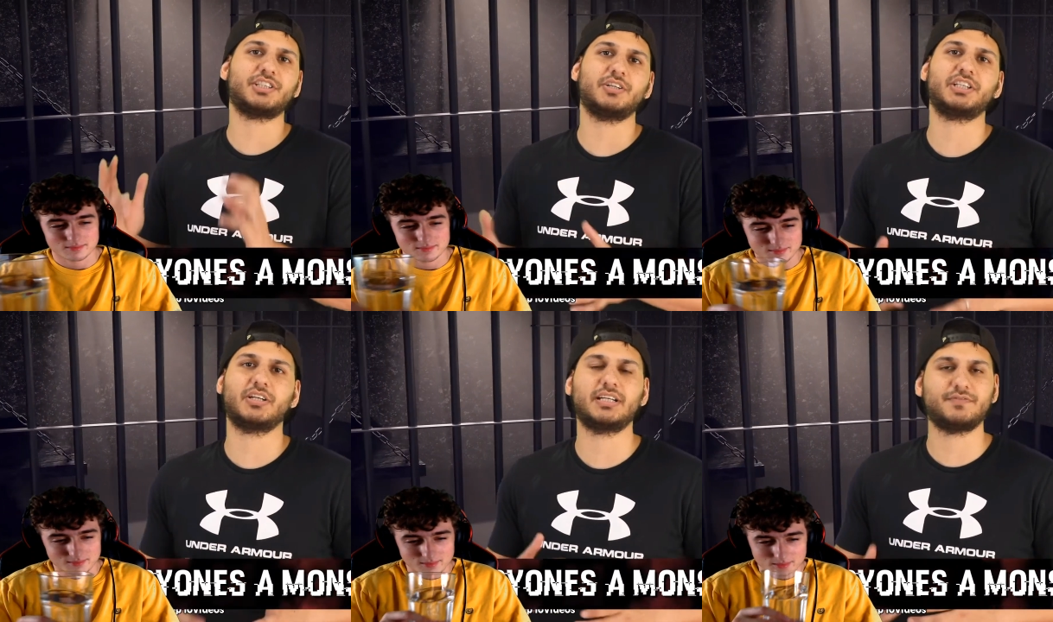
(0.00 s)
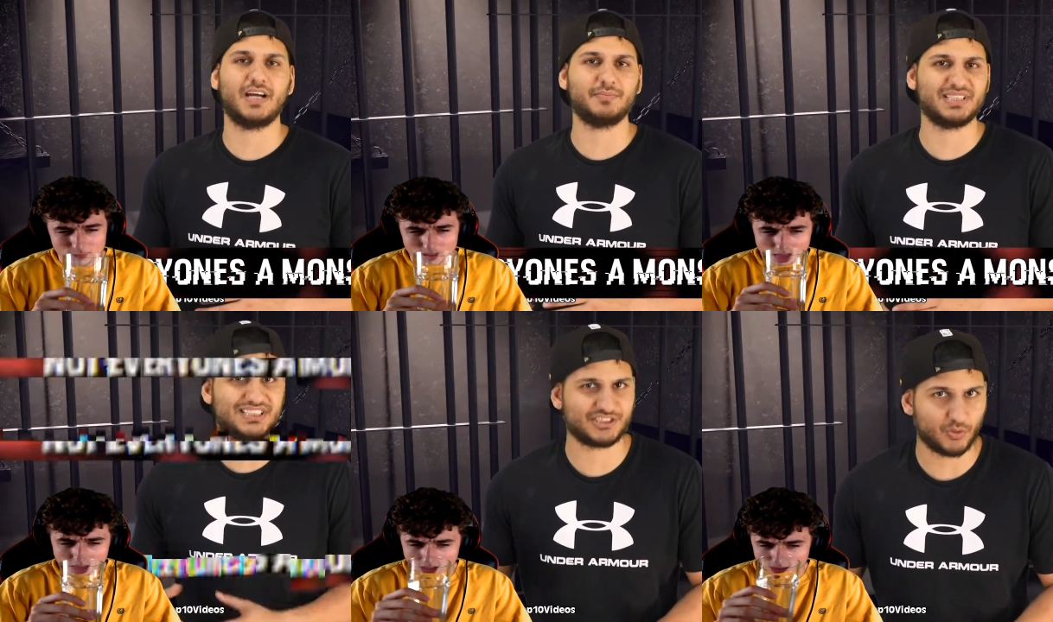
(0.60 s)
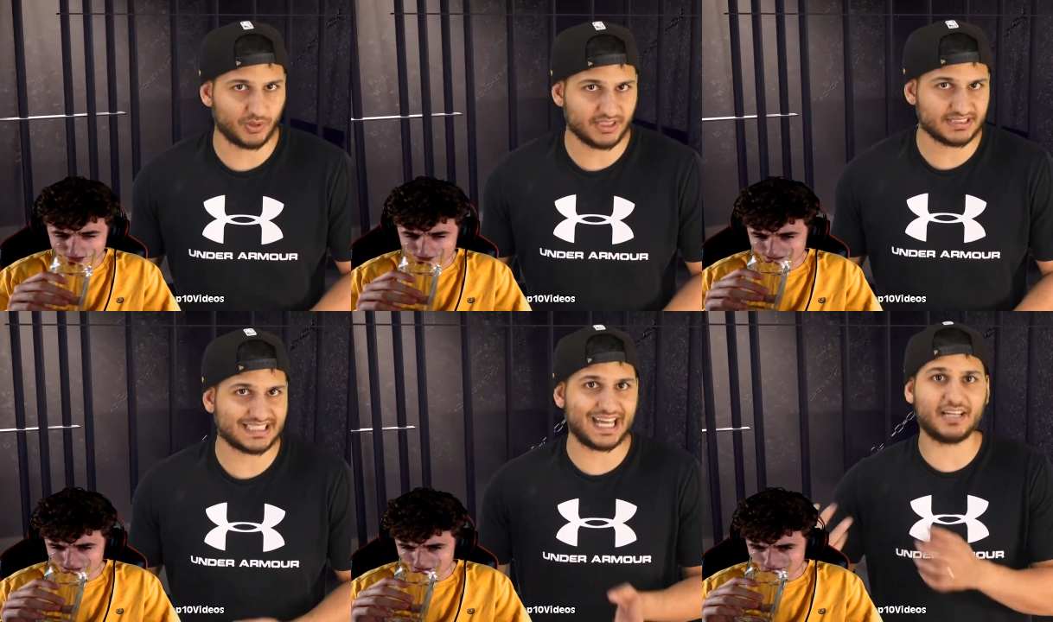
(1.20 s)
Speaker 1: solitary confinement
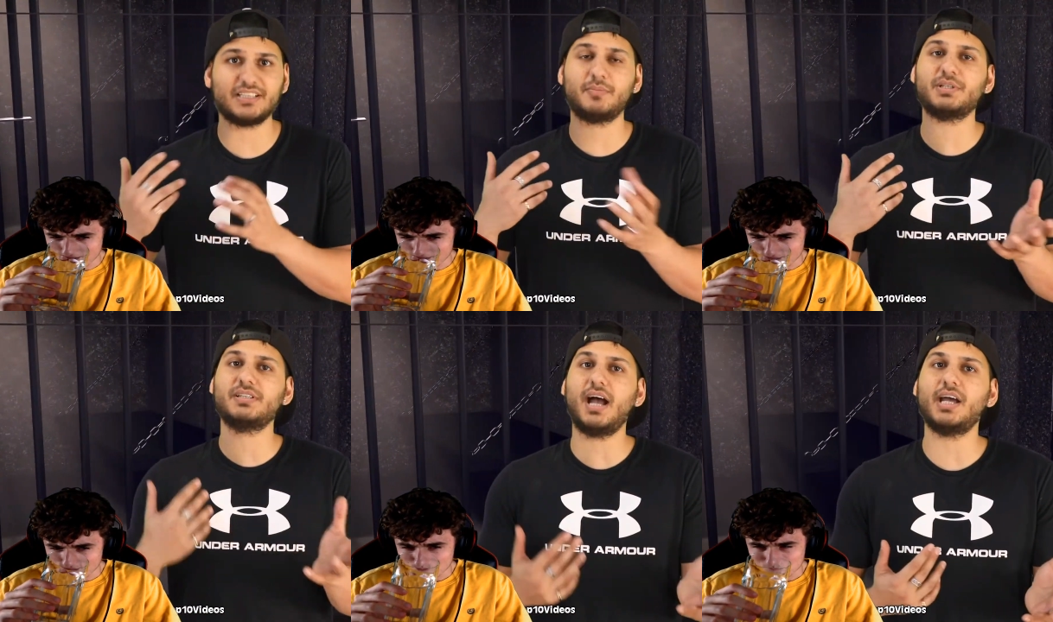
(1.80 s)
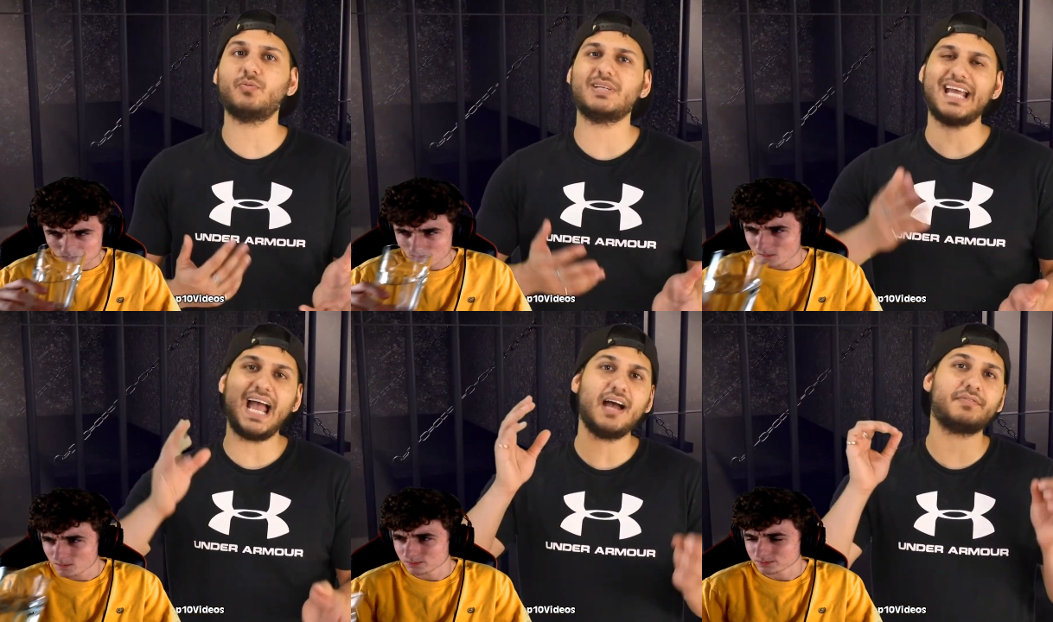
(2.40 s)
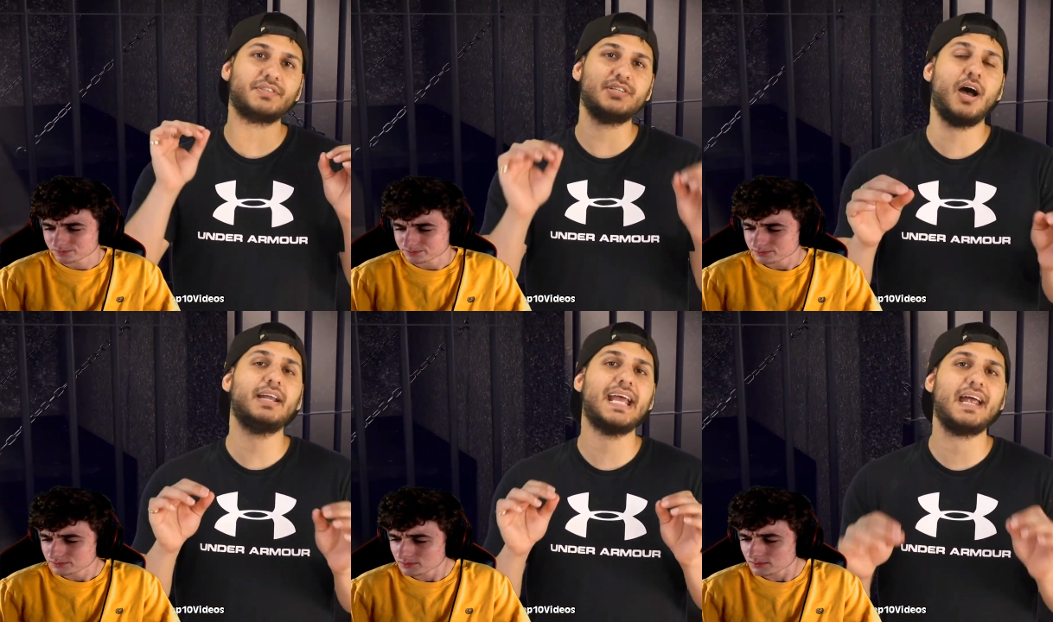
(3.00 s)
stories. At number nine, we have
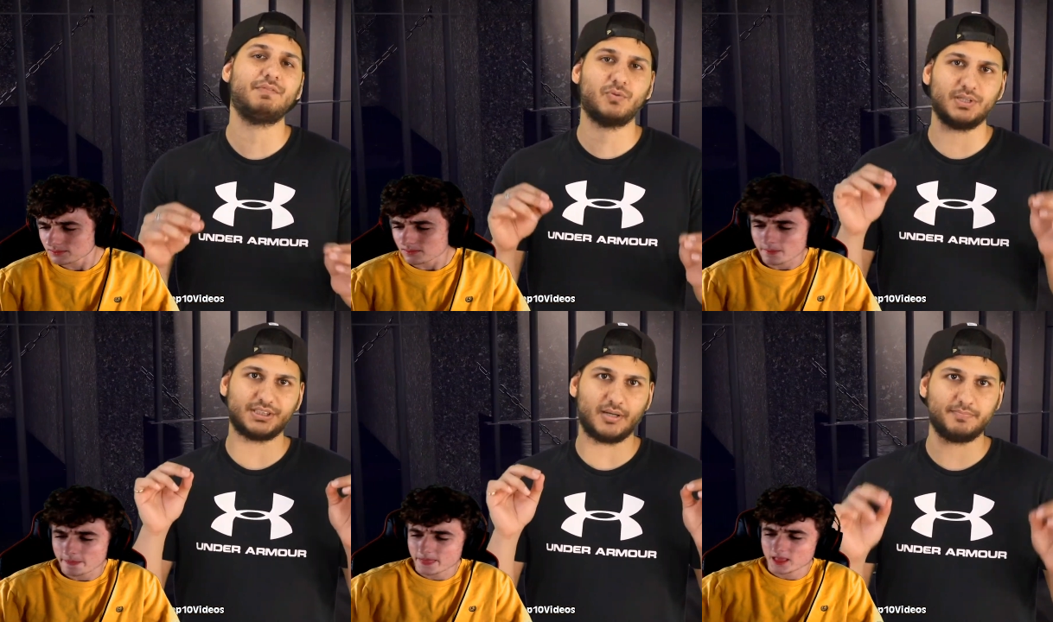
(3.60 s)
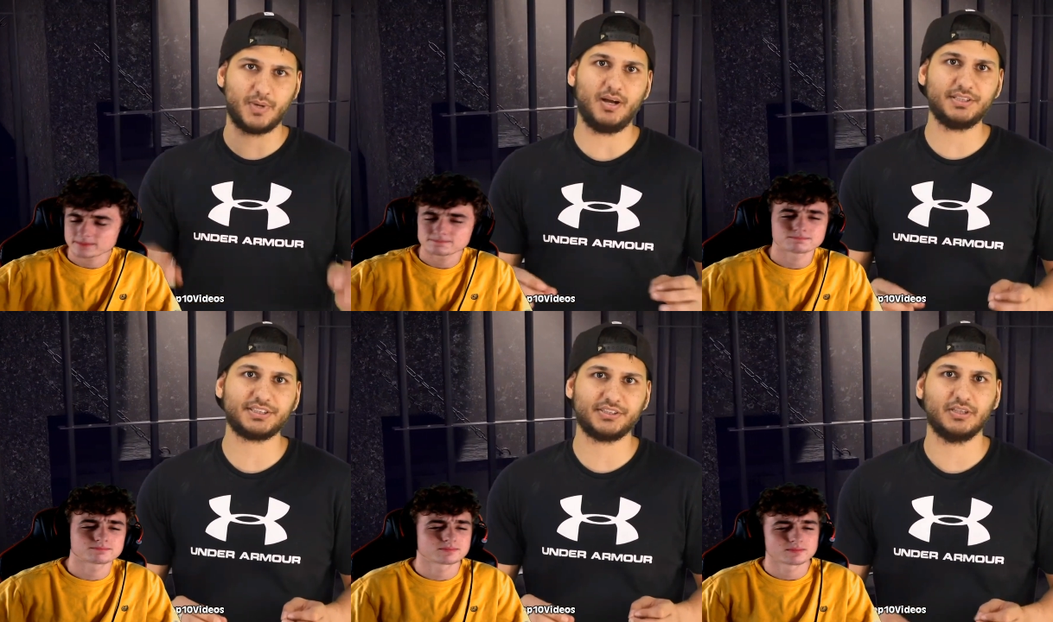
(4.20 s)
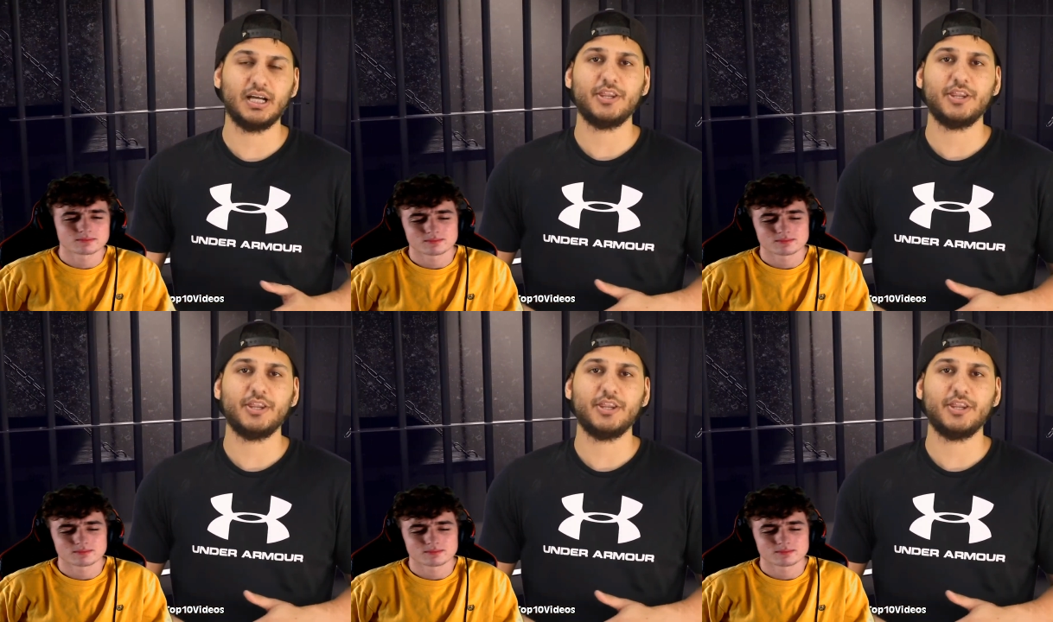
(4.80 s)
not everyone's a monster.